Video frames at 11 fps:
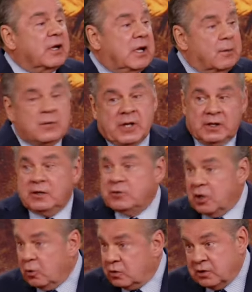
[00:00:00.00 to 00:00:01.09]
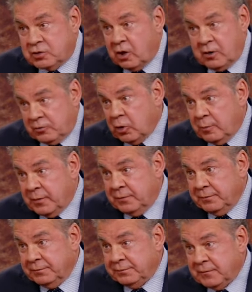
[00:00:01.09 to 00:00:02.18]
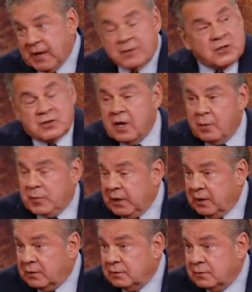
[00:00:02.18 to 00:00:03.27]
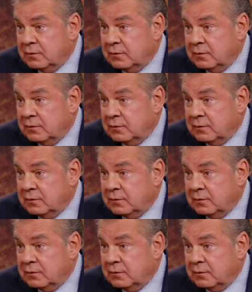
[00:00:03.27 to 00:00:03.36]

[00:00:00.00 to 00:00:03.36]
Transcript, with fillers: to get up and tell you a joke to start a sermon. That's just not me.